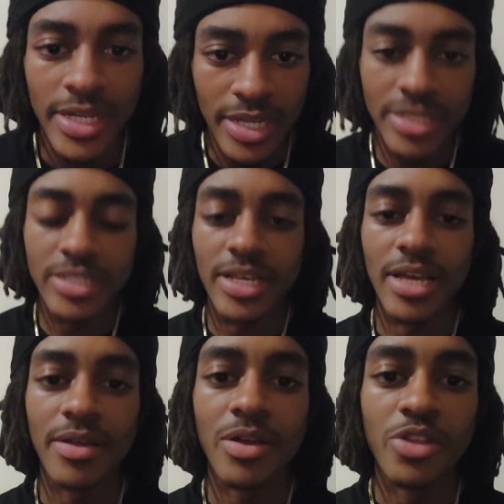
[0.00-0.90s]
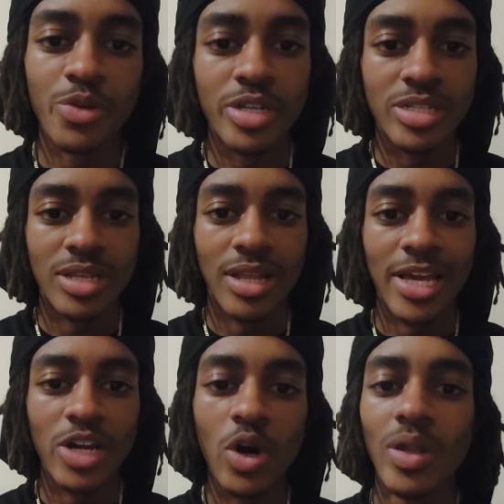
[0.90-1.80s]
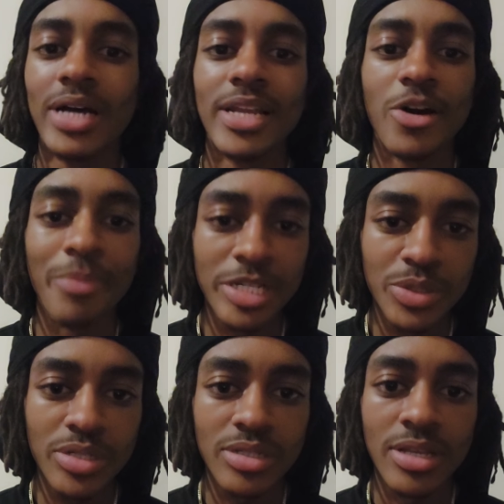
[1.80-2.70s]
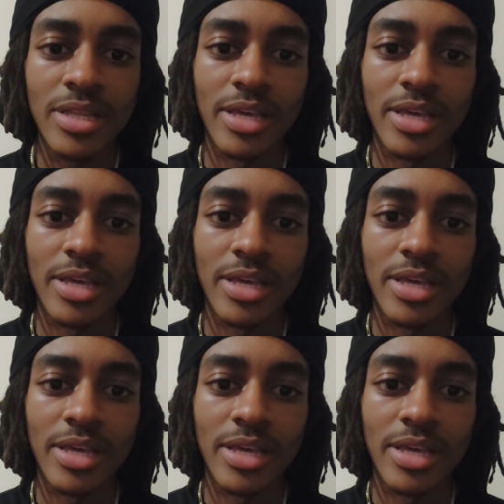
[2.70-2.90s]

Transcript: It's just that through this light called lockdown matrix,